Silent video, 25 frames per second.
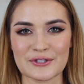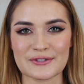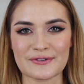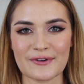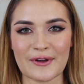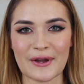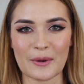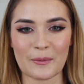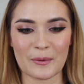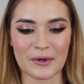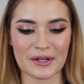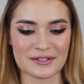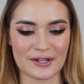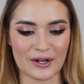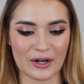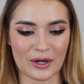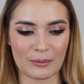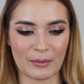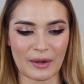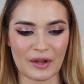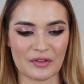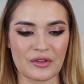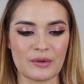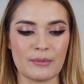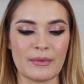of all I want to talk
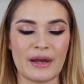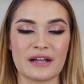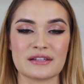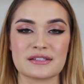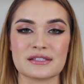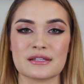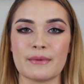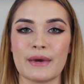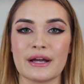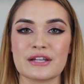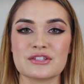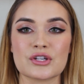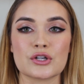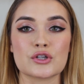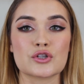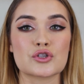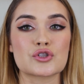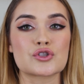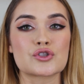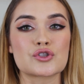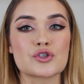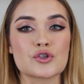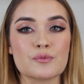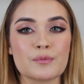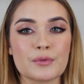about the mattes. The mattes are
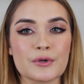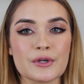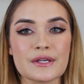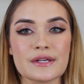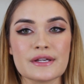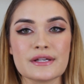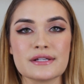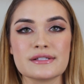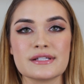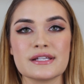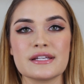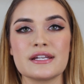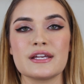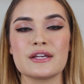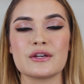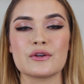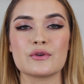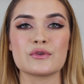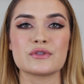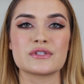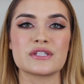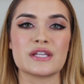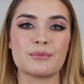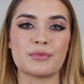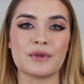super easy to use. They